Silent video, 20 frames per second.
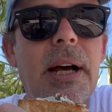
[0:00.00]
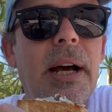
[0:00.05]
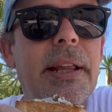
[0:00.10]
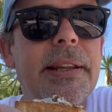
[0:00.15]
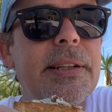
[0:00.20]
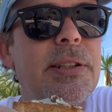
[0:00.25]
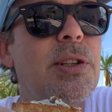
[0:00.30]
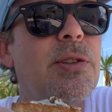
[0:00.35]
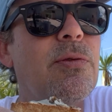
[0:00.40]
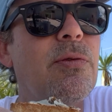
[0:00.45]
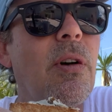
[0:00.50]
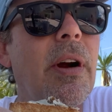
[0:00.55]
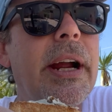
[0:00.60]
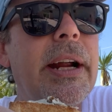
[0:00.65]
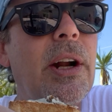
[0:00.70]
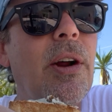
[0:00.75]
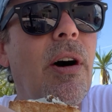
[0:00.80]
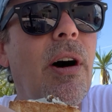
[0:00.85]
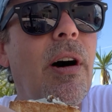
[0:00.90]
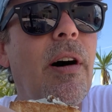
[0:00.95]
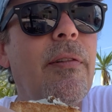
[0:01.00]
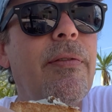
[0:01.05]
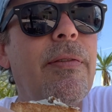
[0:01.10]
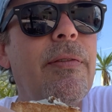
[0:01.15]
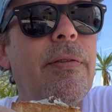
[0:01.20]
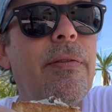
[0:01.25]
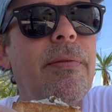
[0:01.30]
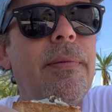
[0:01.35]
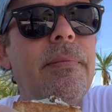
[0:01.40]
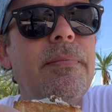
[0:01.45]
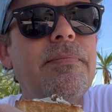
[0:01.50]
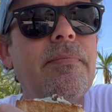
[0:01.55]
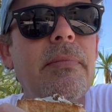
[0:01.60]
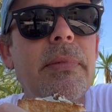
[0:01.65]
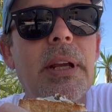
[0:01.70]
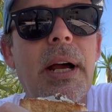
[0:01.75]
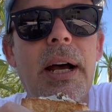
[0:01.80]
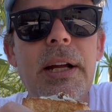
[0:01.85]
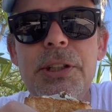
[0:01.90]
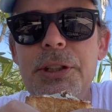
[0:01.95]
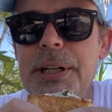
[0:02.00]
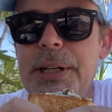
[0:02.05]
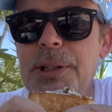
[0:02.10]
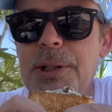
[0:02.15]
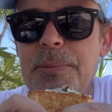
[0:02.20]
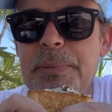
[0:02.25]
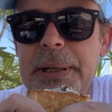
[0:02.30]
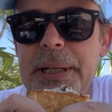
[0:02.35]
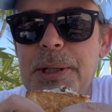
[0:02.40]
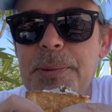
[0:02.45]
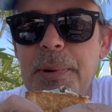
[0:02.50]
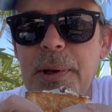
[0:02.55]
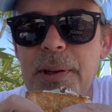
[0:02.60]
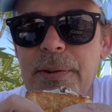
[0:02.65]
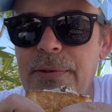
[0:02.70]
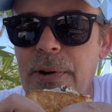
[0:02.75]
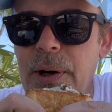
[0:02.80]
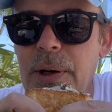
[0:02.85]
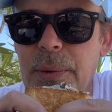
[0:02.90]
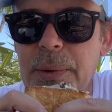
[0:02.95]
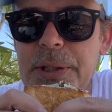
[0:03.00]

This is right off Jensen Beach Boulevard,